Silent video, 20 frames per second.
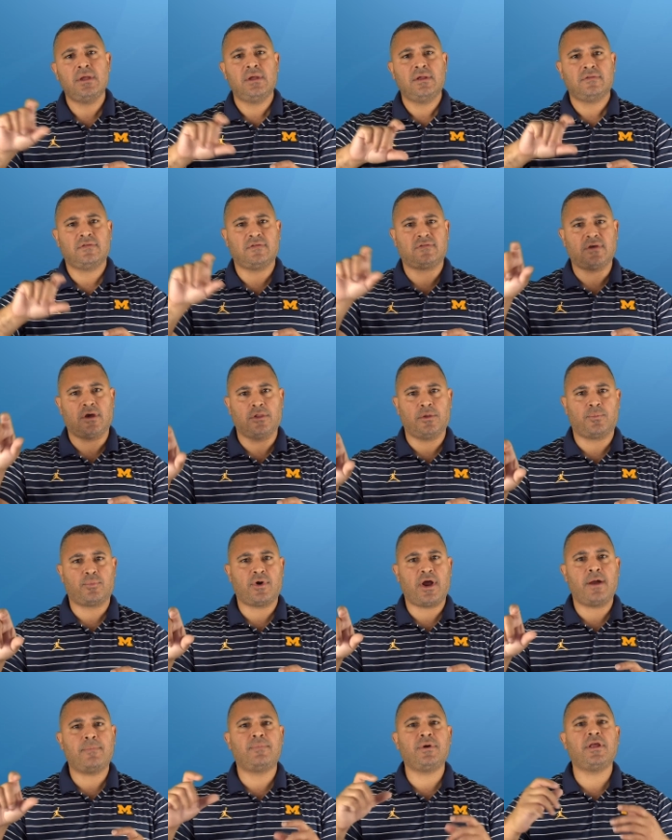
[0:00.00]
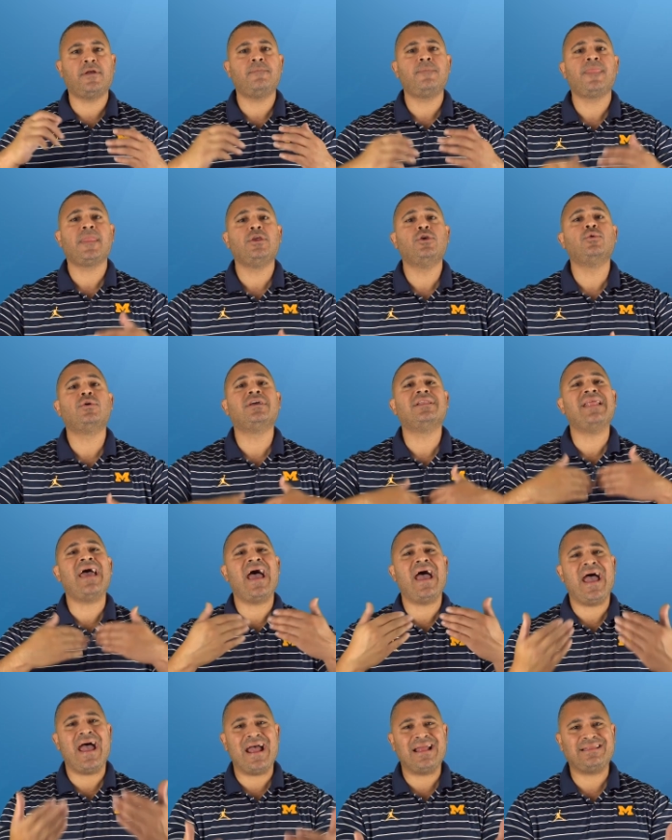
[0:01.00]
to sell the property, you can
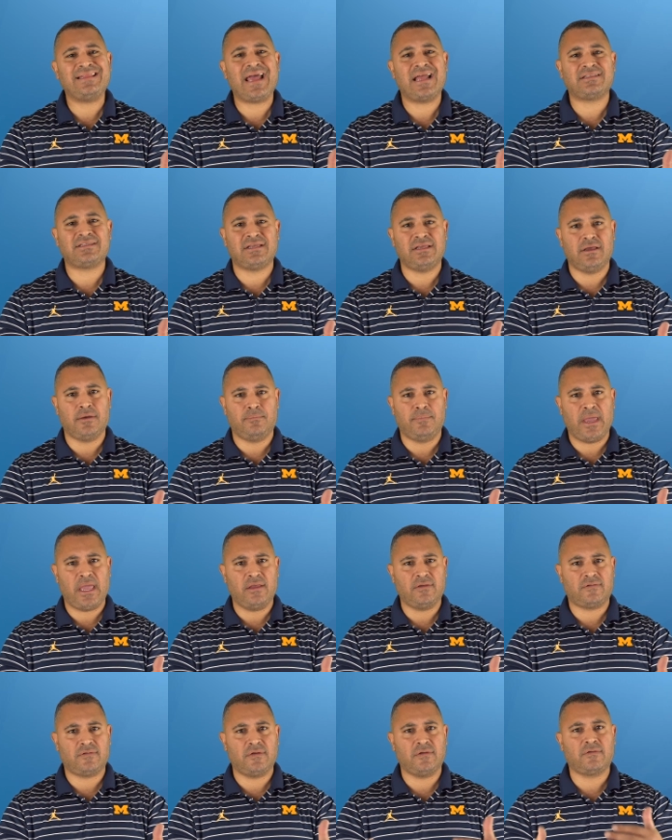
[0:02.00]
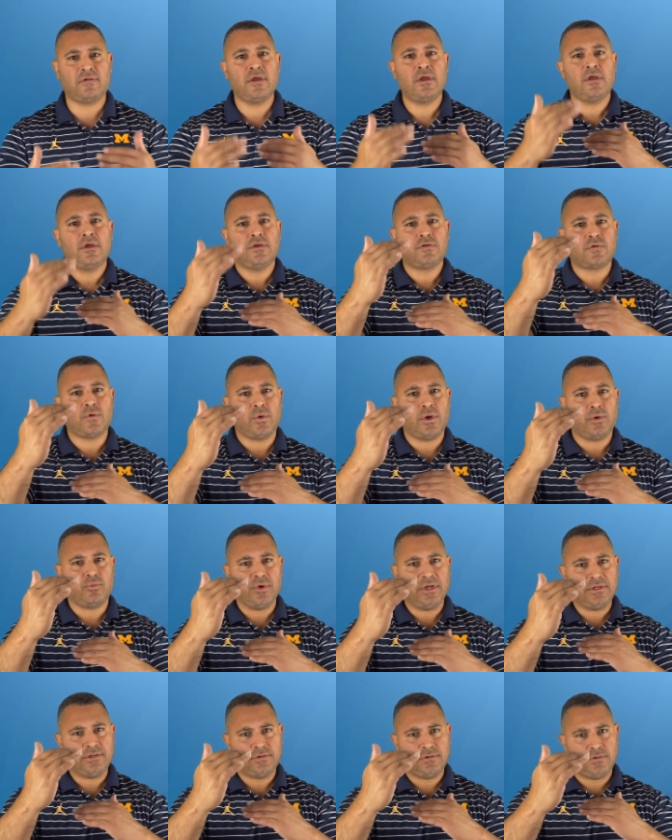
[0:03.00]
add that to your basis, so it
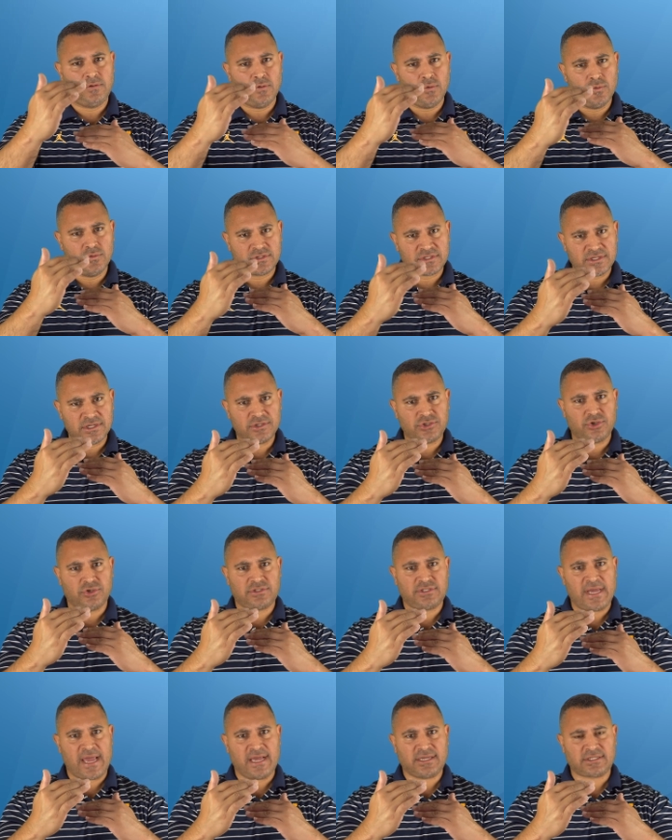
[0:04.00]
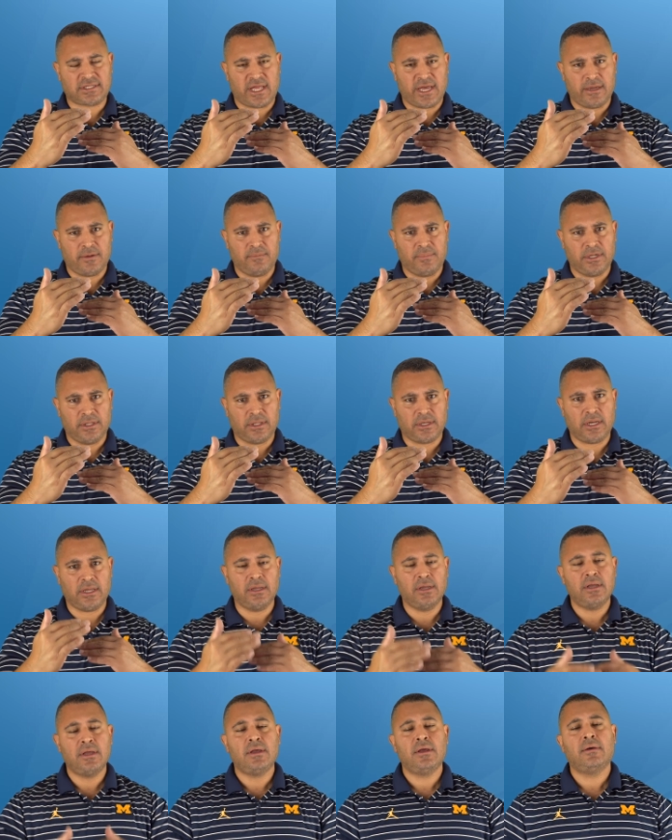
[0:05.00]
reduces your tax liability.
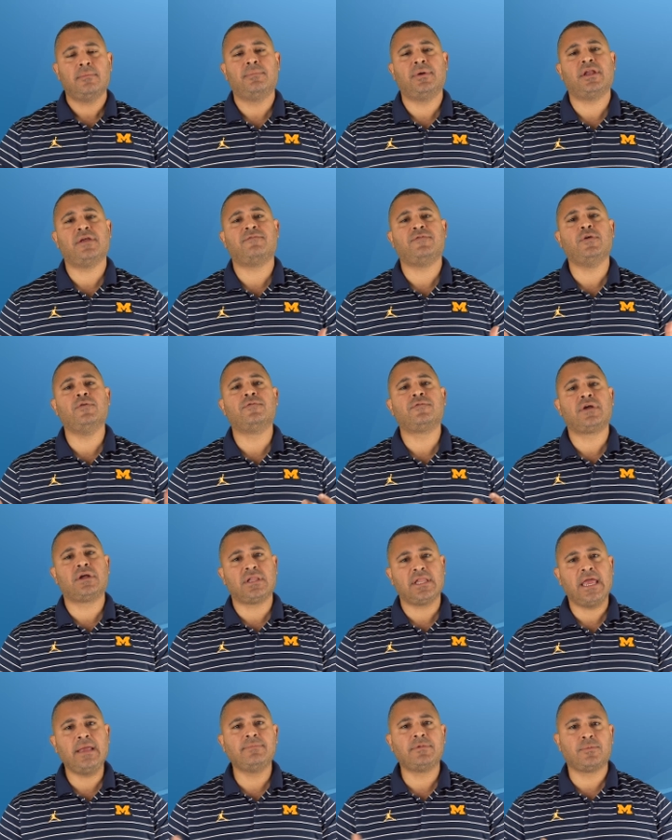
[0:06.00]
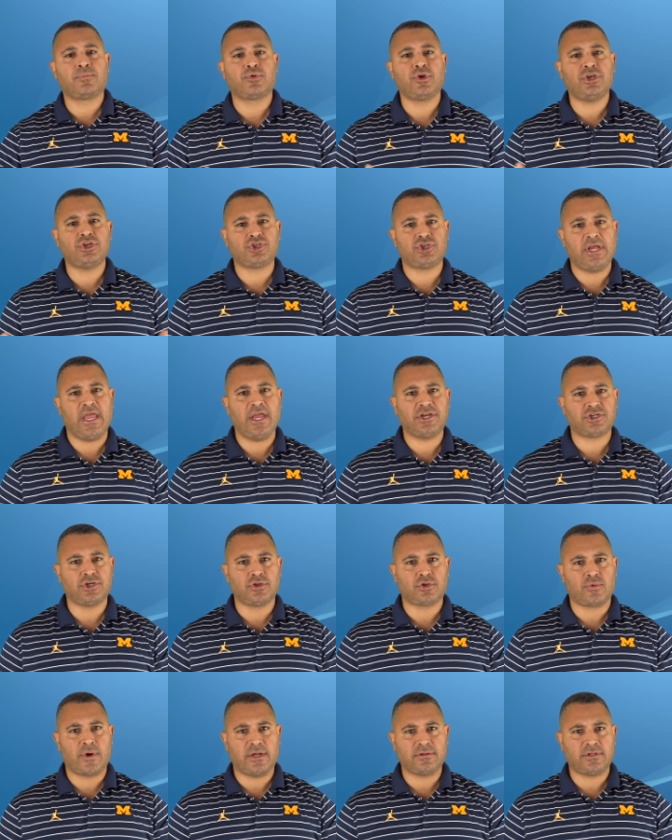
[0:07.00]
But if you've claimed depreciation
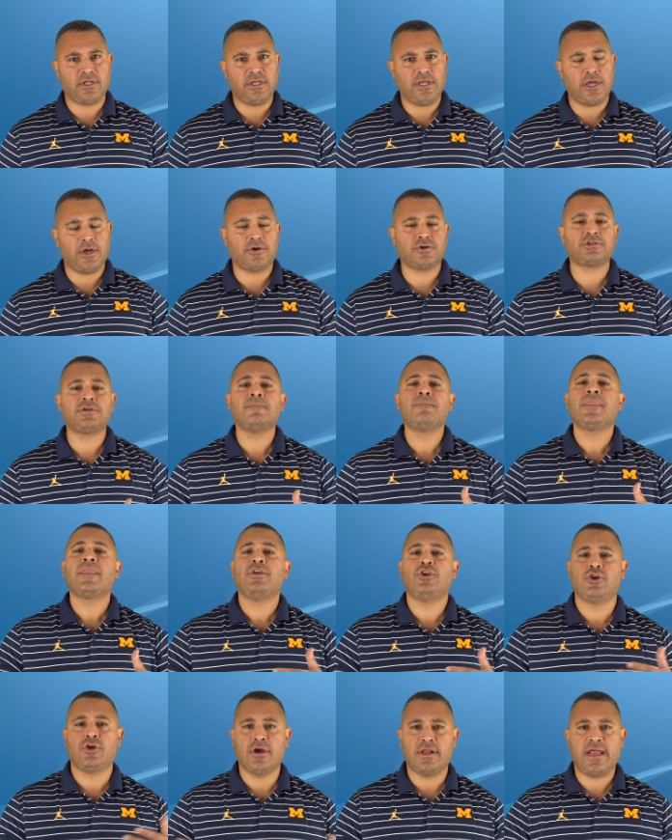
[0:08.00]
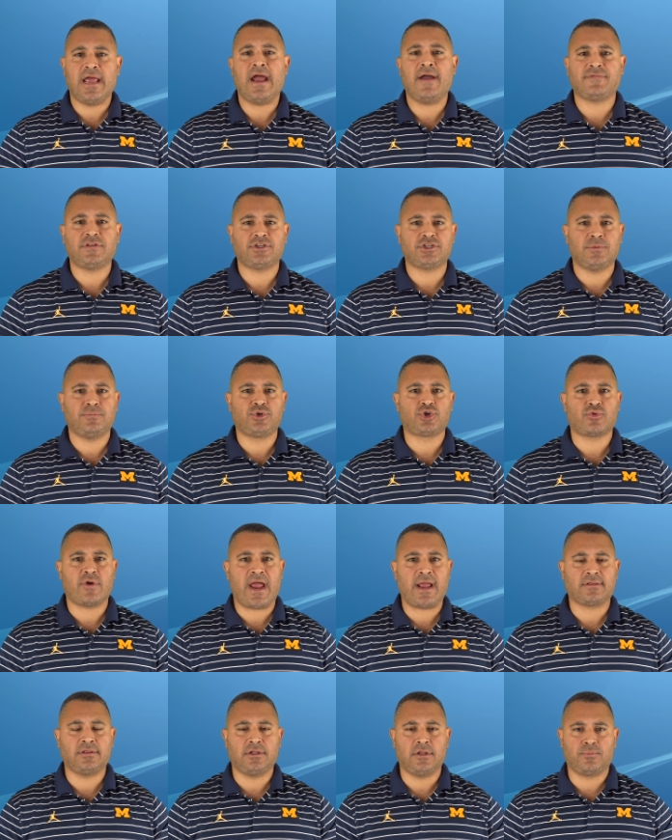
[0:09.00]
throughout the years, you're going to have to
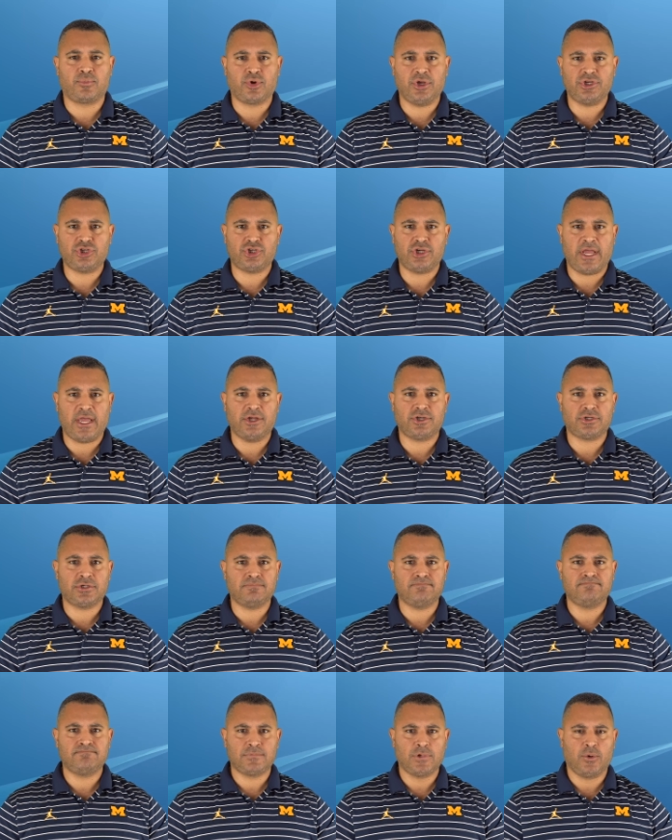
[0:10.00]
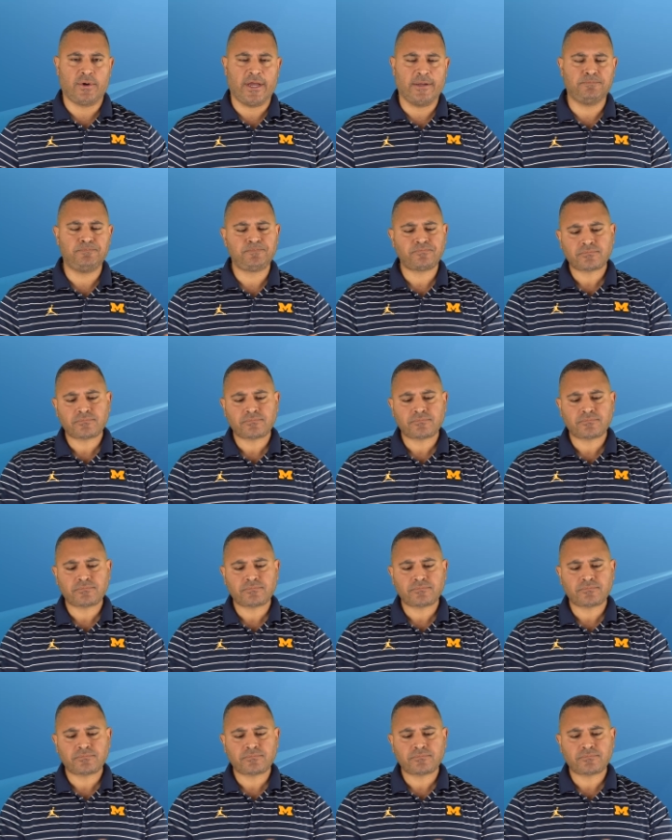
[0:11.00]
subtract the depreciation. Okay,